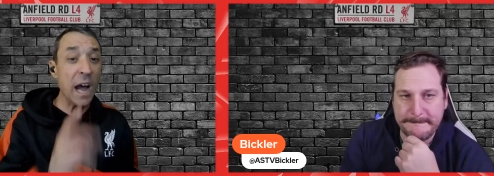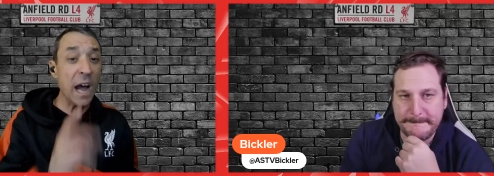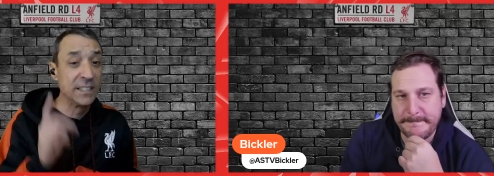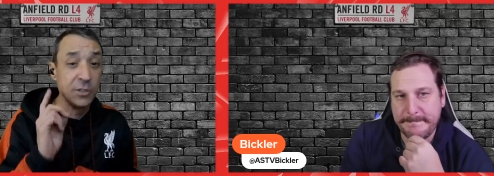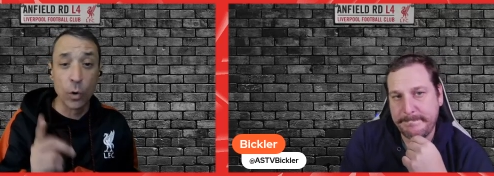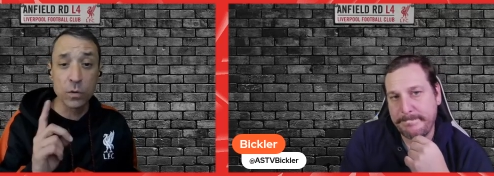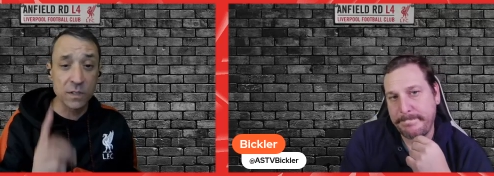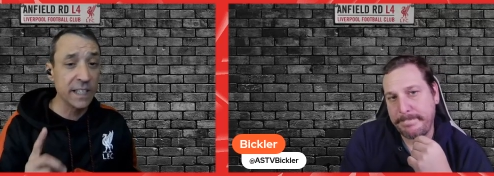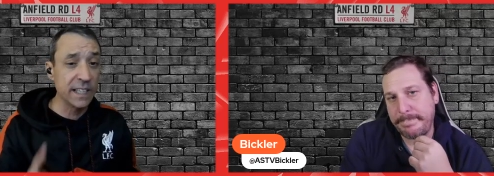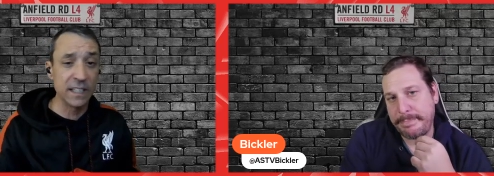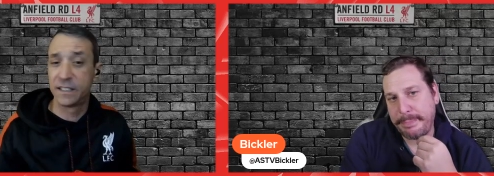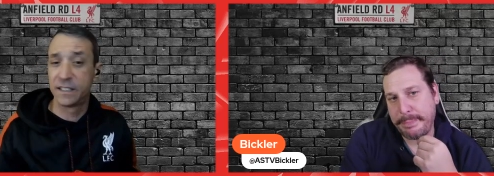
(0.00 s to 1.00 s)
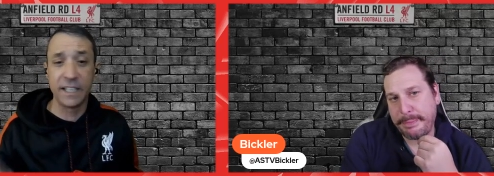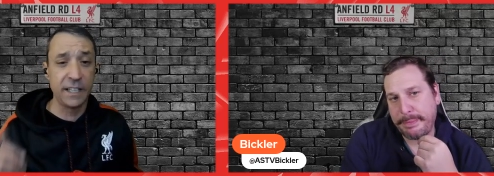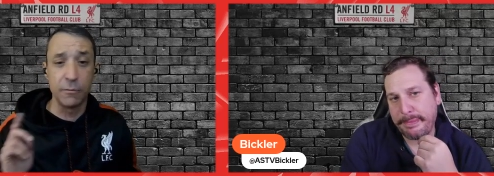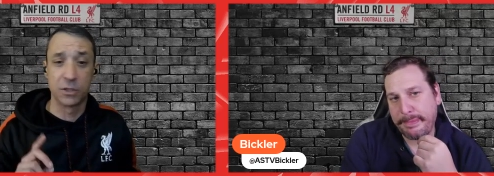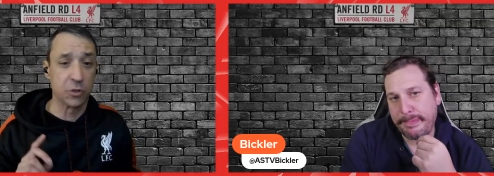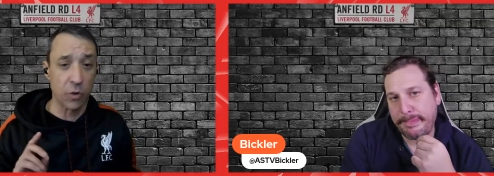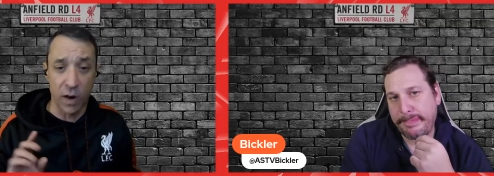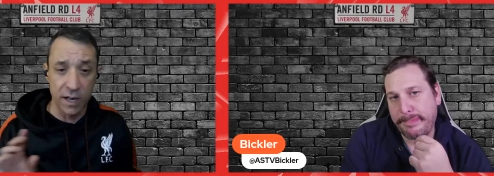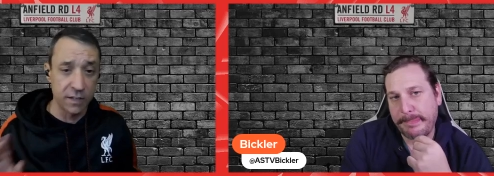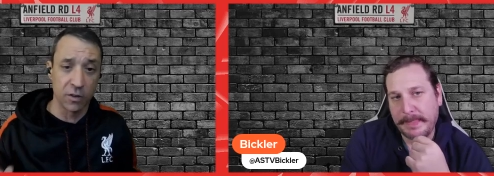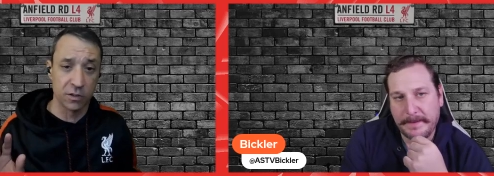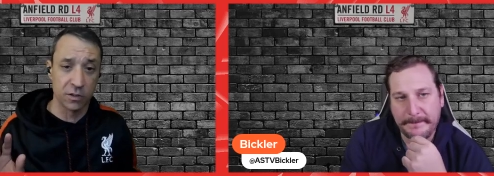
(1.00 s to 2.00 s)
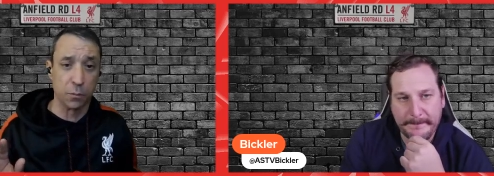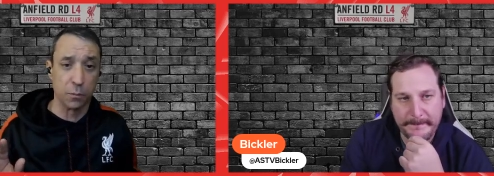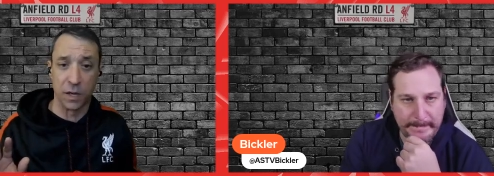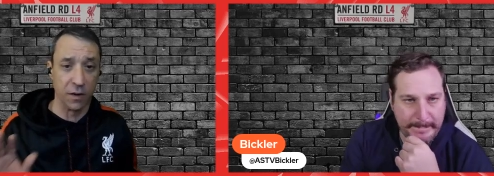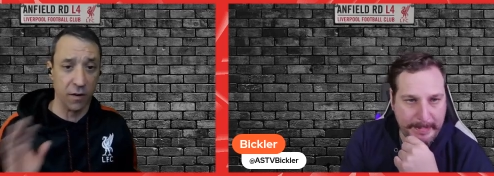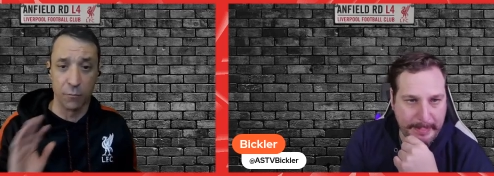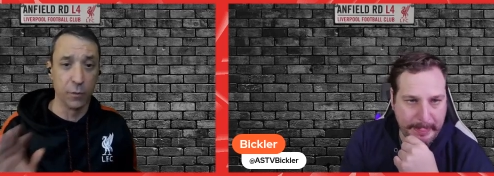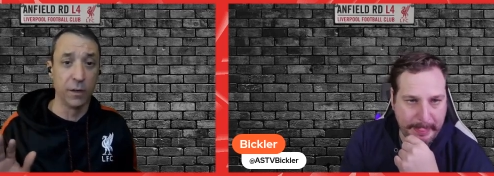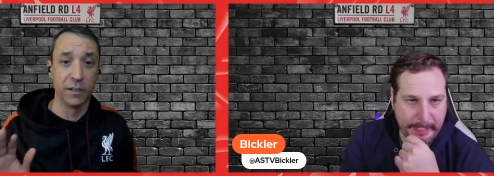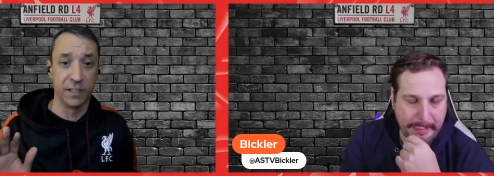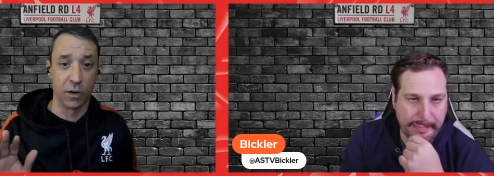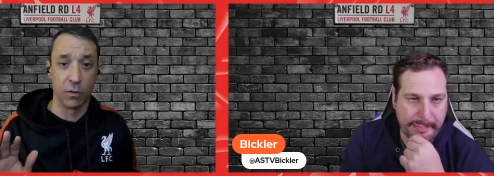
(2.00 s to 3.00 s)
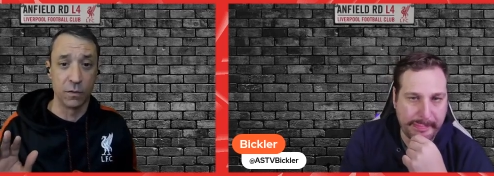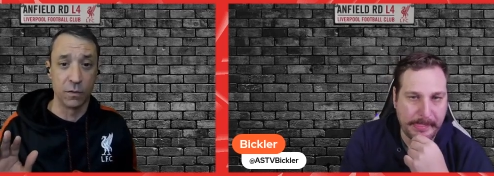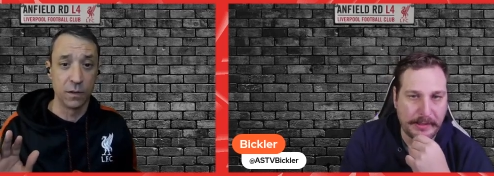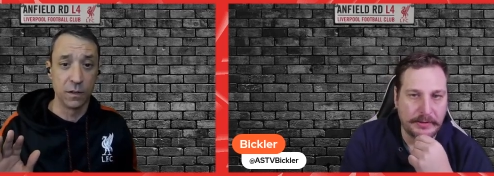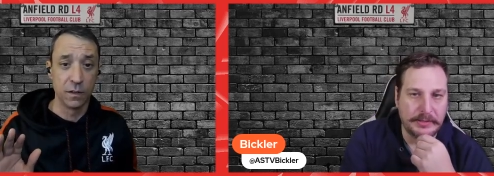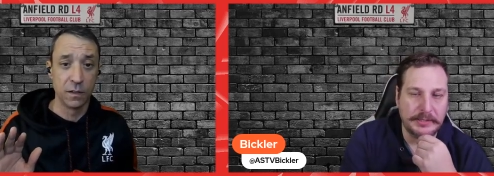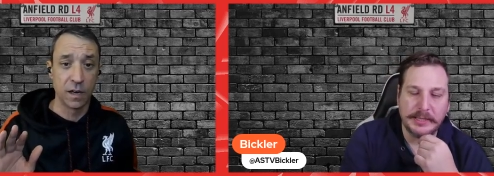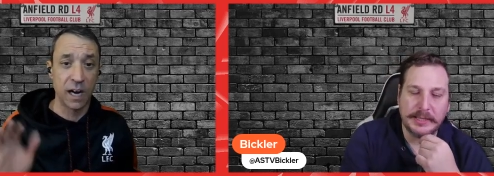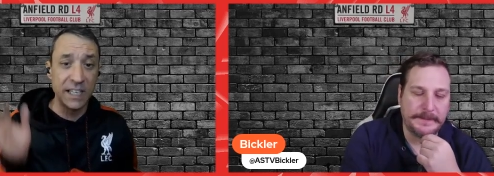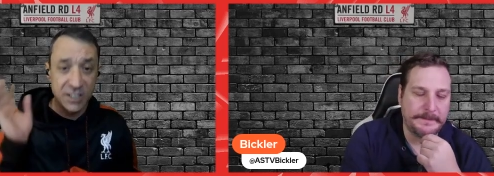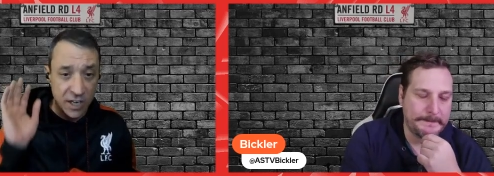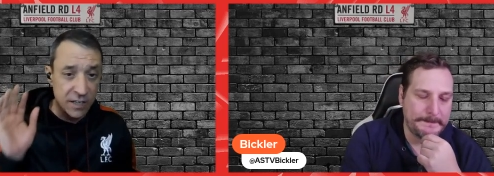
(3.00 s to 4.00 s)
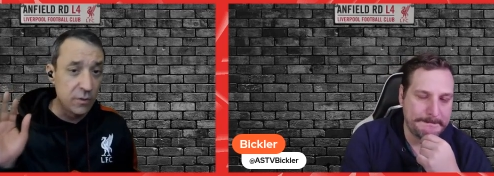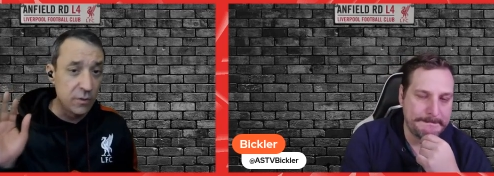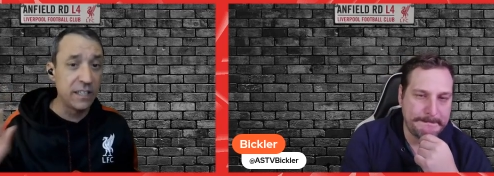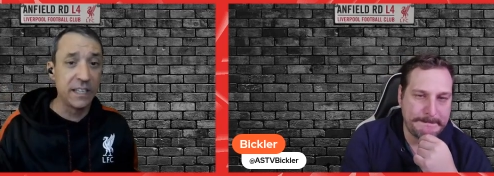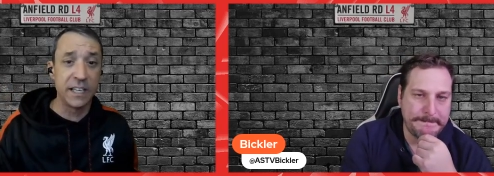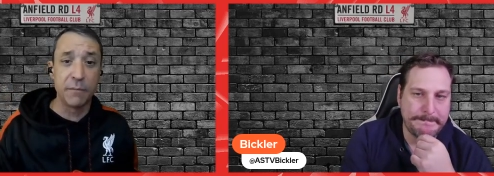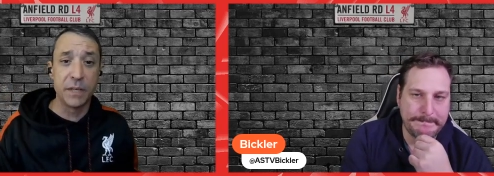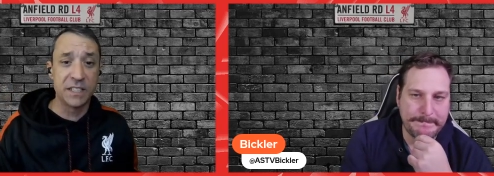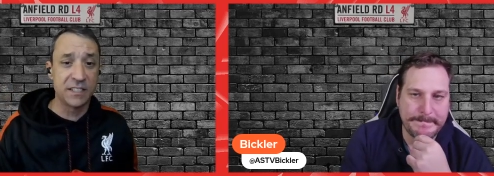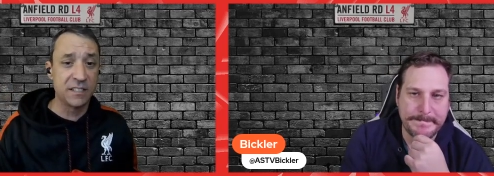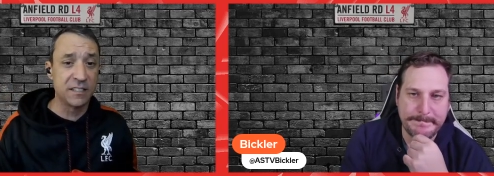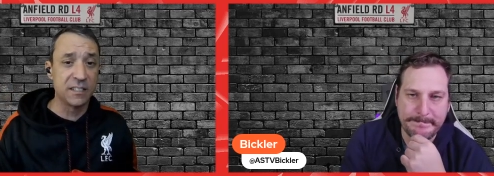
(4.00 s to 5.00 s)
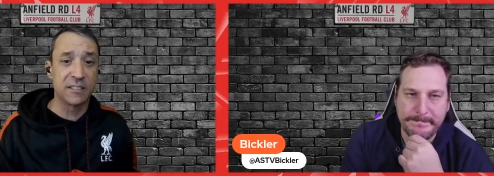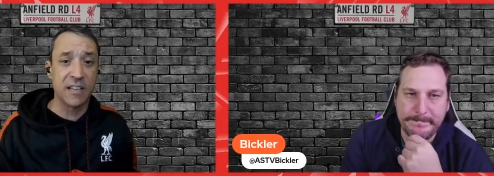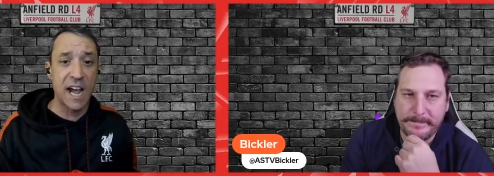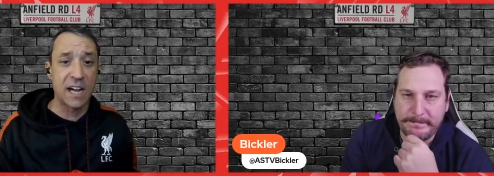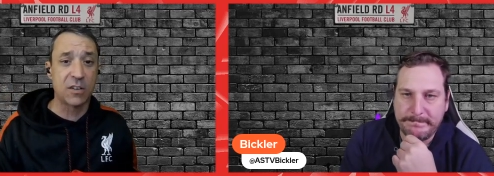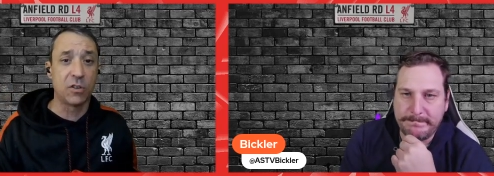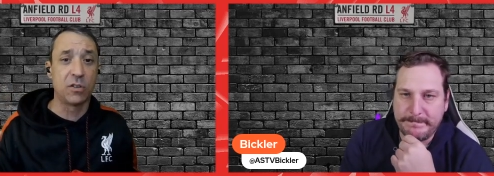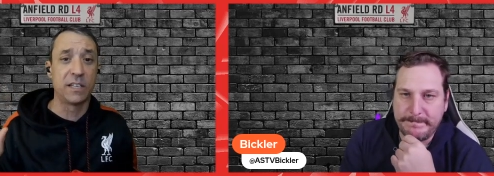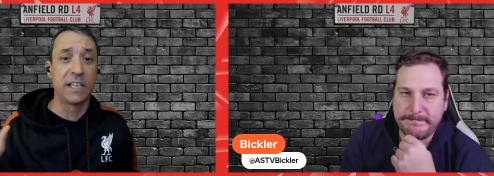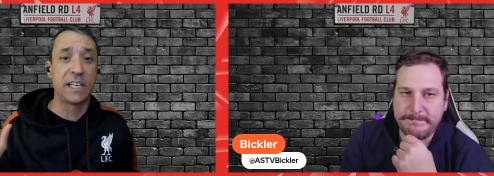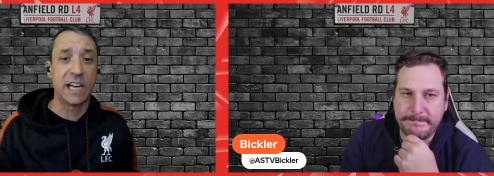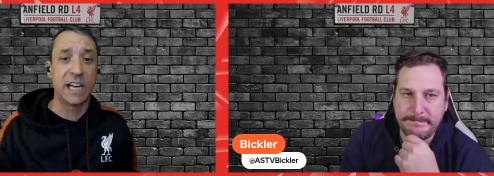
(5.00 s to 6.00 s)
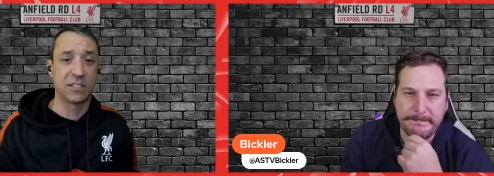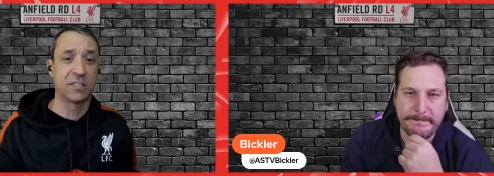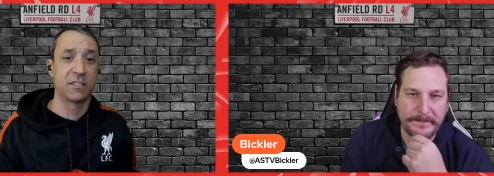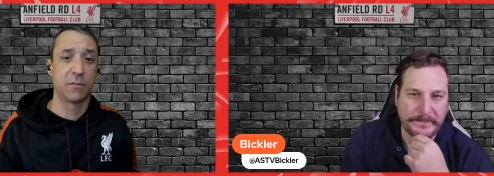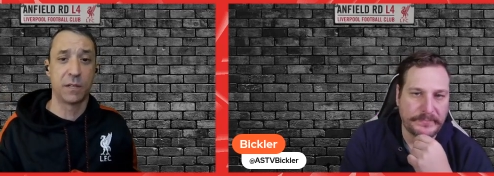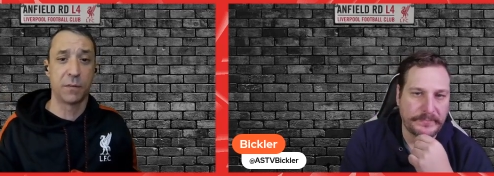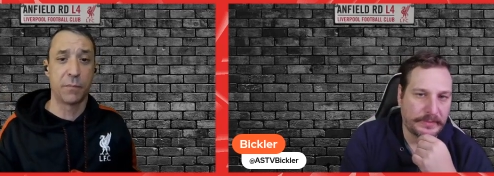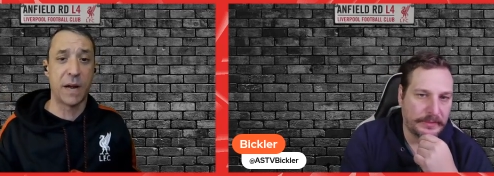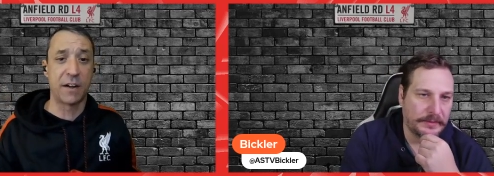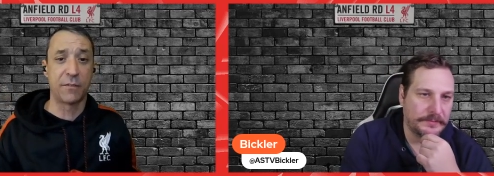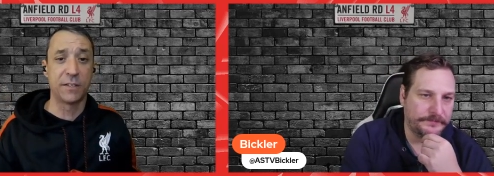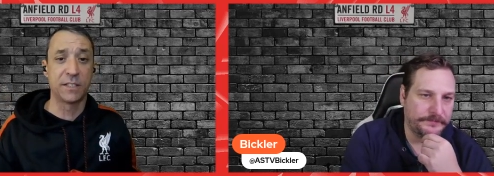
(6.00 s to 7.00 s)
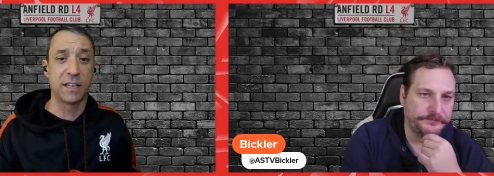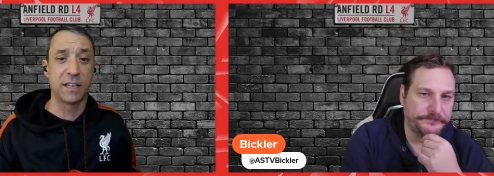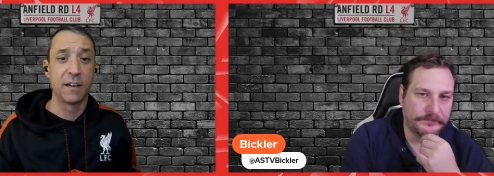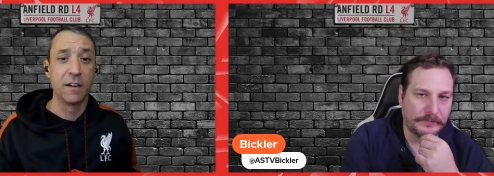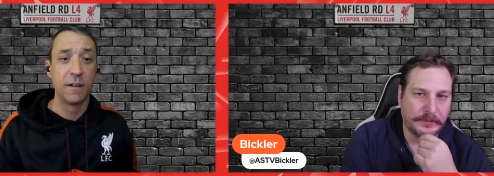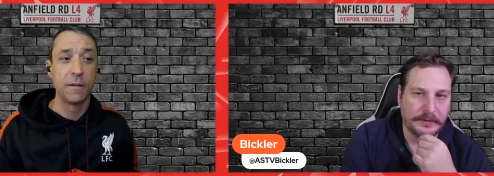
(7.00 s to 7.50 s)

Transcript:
Speaker 1: I don't think Ndidi was trying to hurt the player. I really don't. Yeah. I genuinely think he misses his tackle and he catches him on the back of his leg.